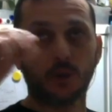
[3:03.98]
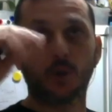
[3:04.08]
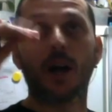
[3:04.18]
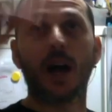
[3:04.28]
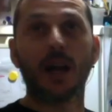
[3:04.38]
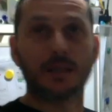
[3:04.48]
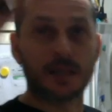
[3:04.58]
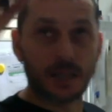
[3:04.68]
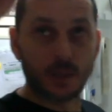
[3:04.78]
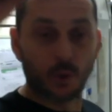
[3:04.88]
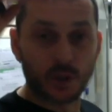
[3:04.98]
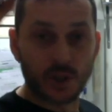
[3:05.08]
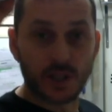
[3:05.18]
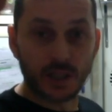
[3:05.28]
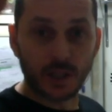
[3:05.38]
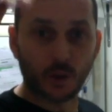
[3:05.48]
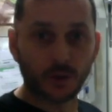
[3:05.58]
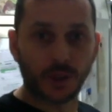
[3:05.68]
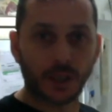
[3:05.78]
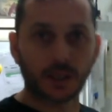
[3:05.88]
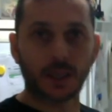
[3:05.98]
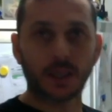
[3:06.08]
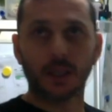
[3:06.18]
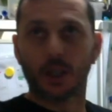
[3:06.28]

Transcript: you can't see what is in the container,